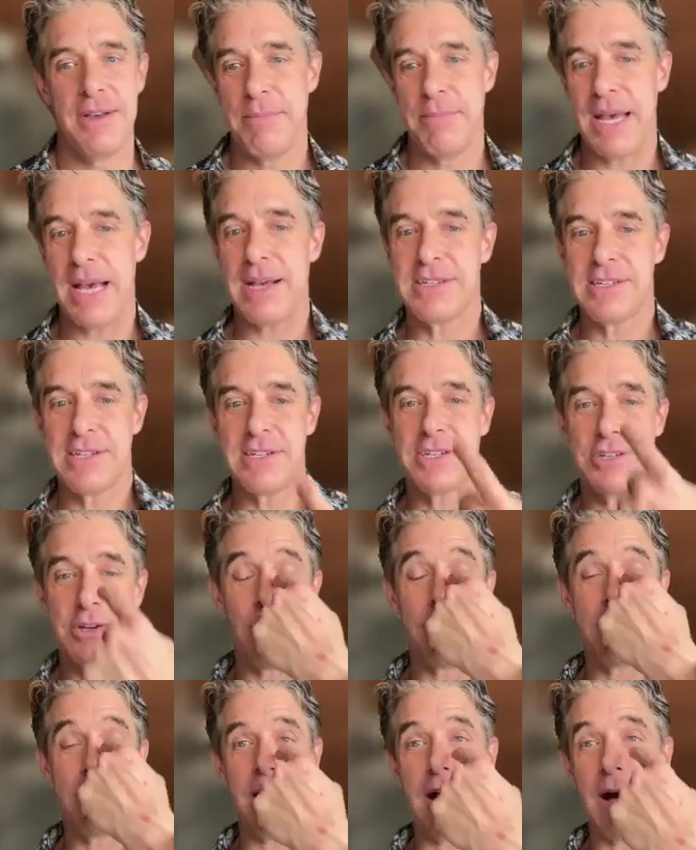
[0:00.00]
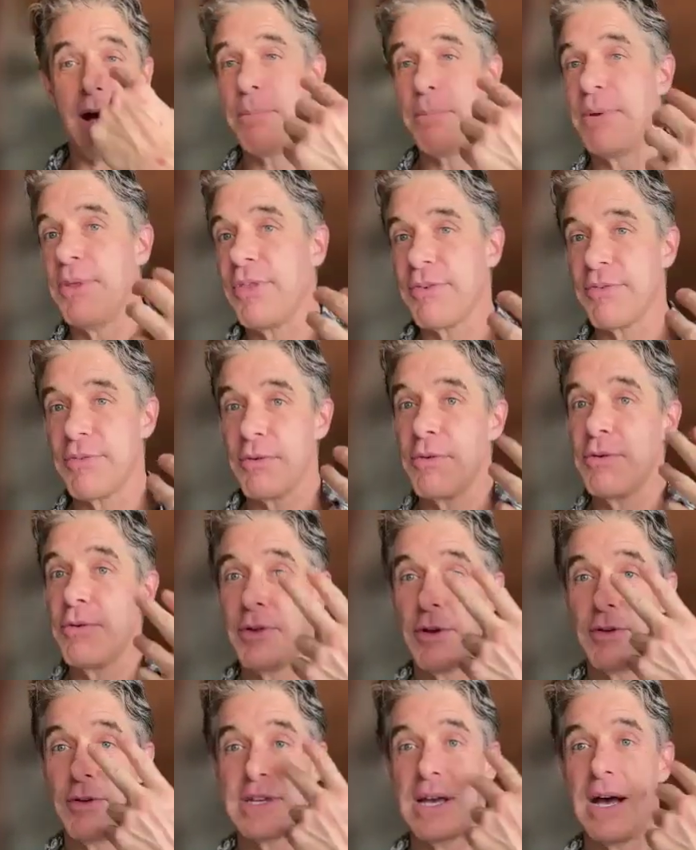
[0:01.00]
passage going up and through
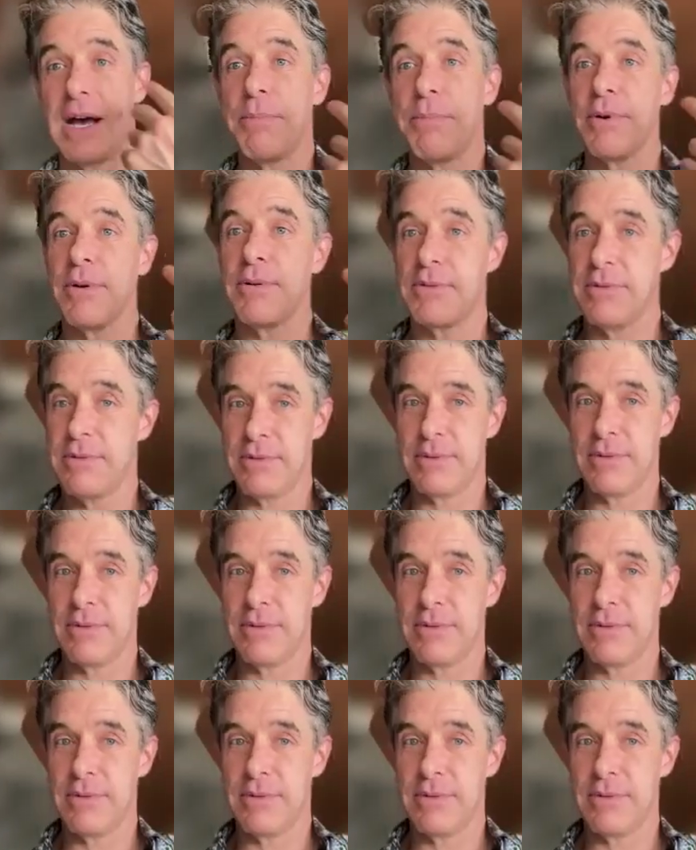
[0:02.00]
those upper